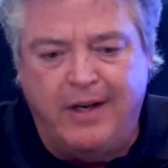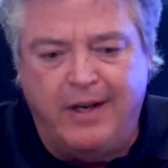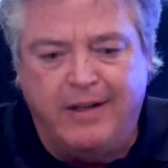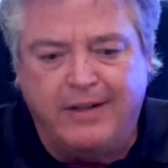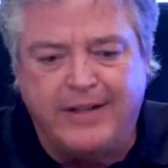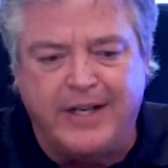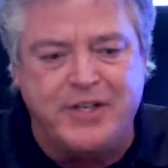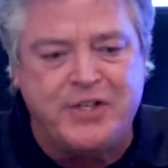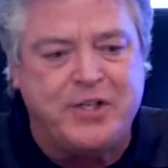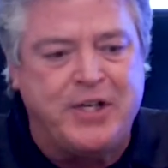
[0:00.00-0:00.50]

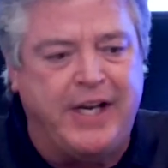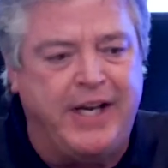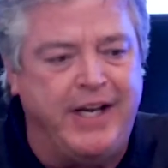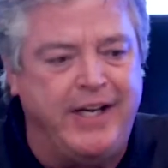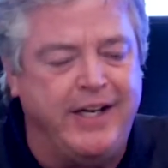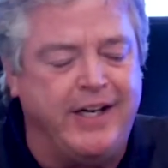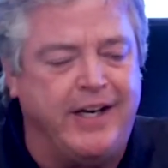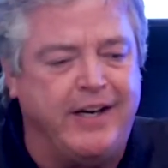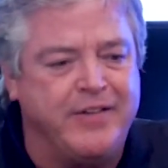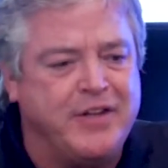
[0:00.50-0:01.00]
let's say,
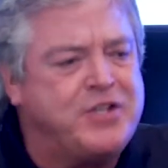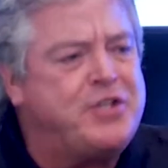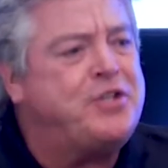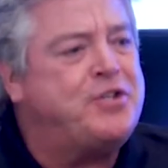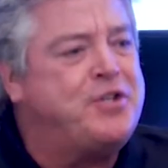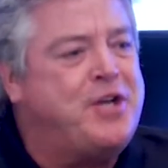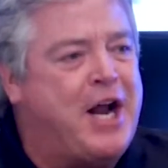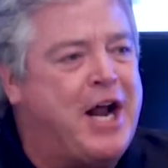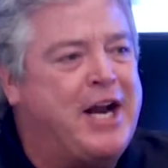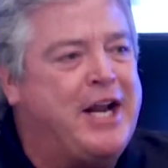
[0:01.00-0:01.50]
this
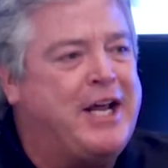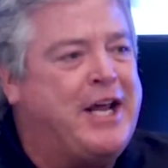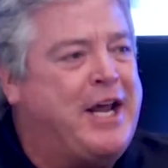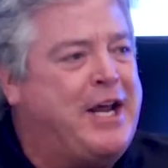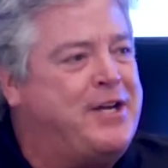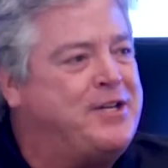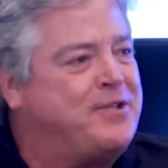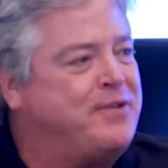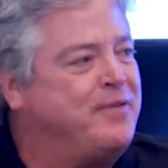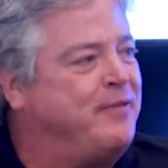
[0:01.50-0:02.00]
is not a
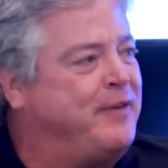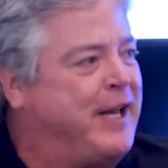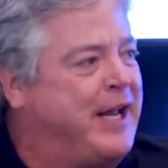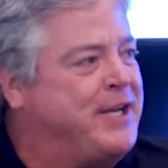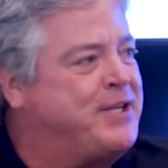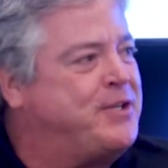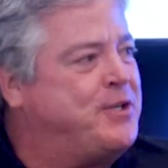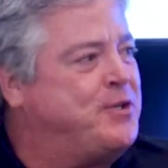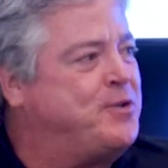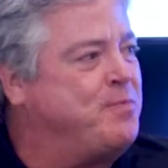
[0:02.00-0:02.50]
case of
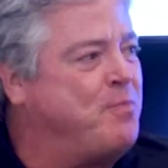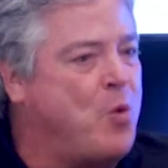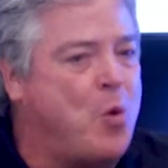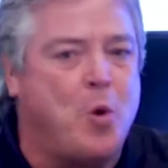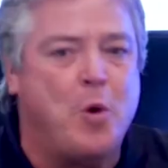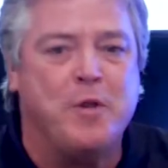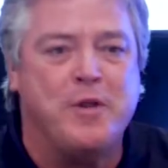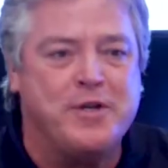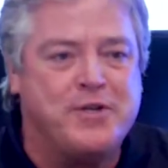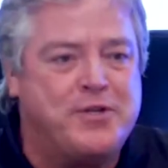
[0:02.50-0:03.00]
less is
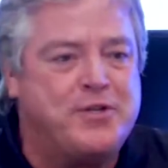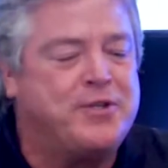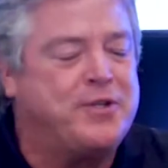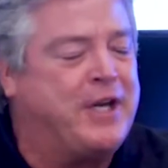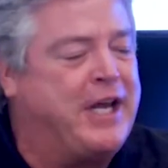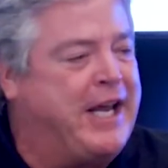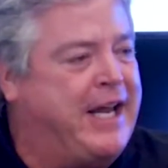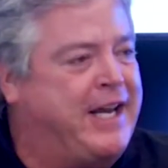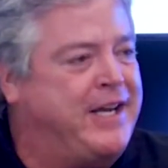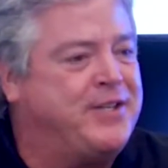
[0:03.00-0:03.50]
more. This is a
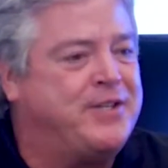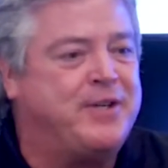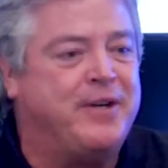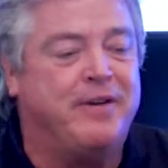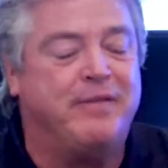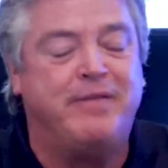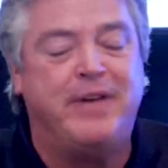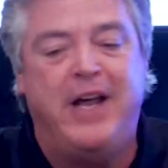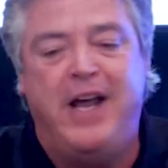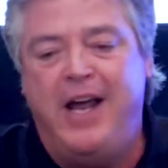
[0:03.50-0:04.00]
case of
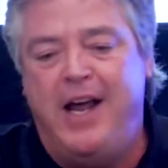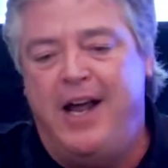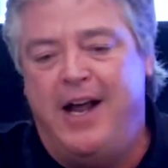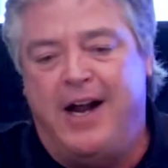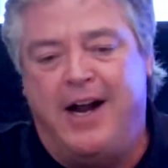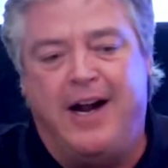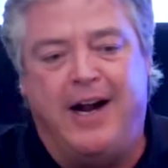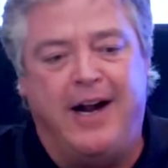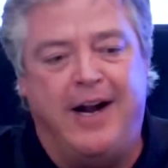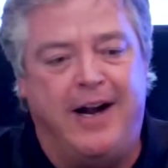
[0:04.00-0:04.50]

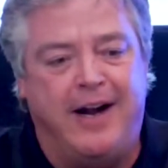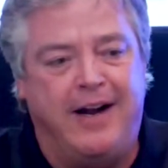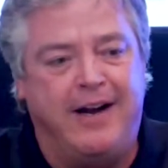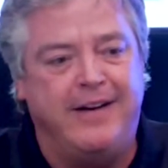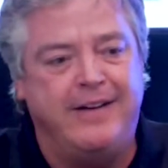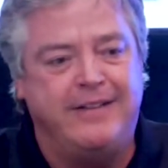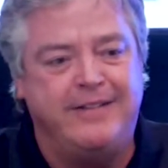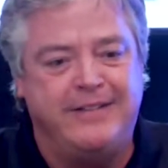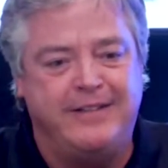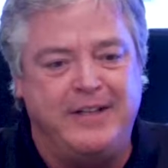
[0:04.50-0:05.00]

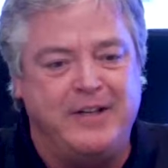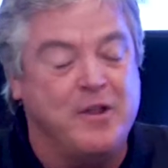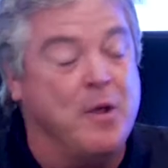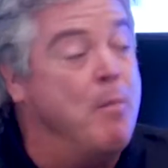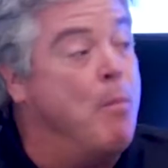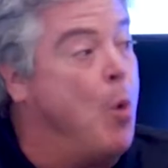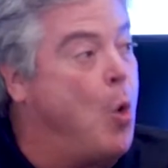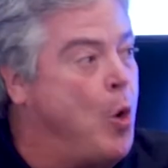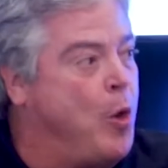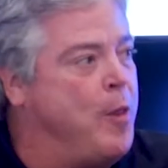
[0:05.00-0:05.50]
the
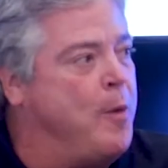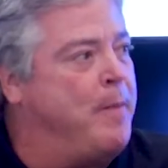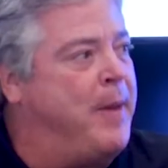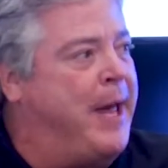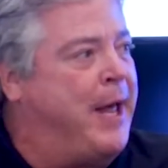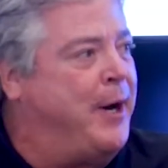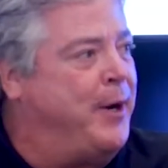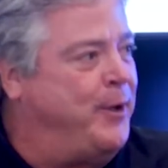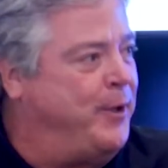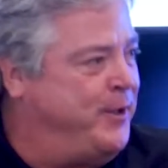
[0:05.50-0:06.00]
more the
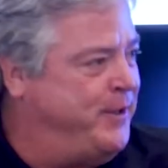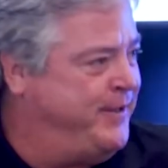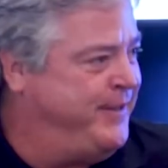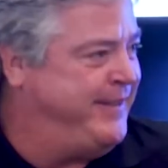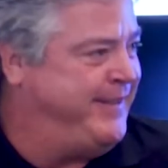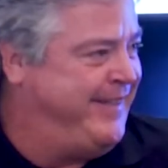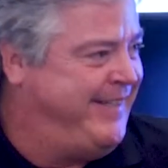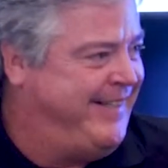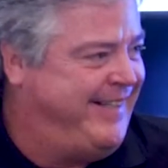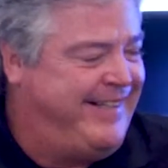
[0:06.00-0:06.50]
better.
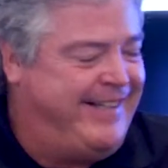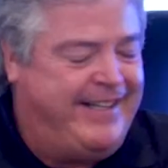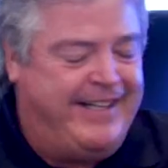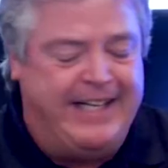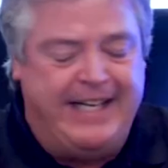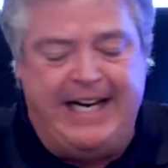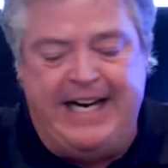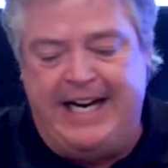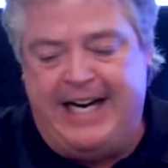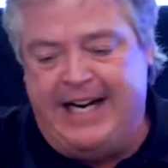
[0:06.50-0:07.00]

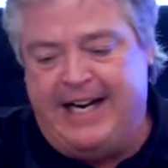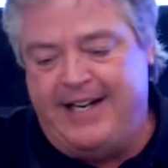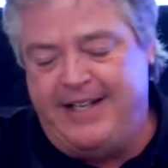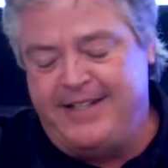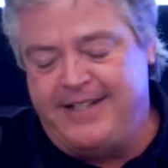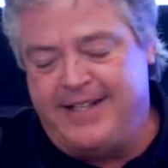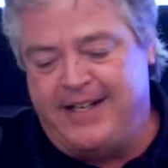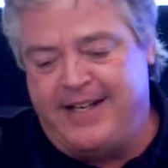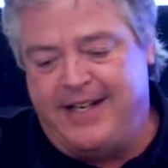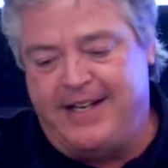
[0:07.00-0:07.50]

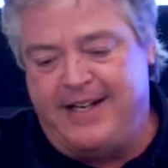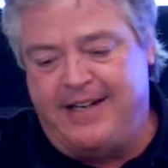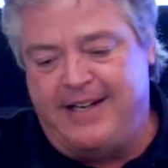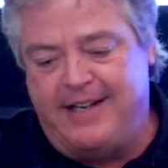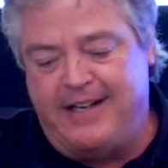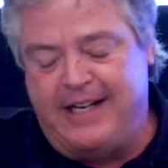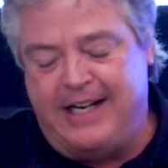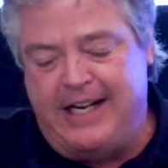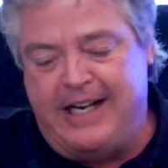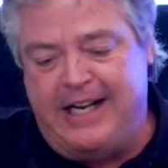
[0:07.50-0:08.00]
And
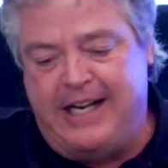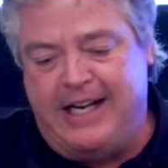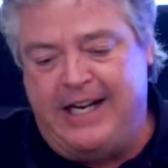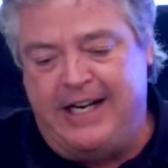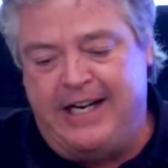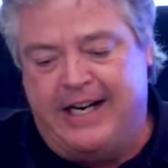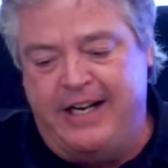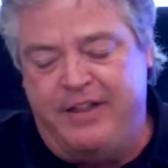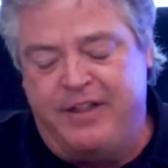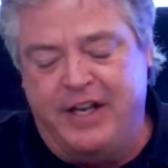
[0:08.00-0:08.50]

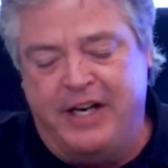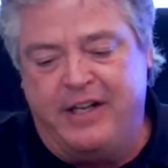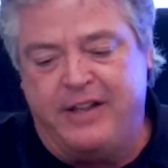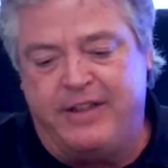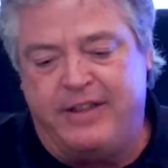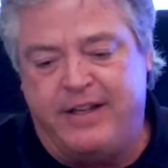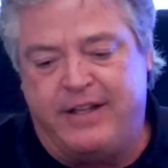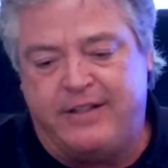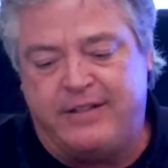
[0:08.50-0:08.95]
I think that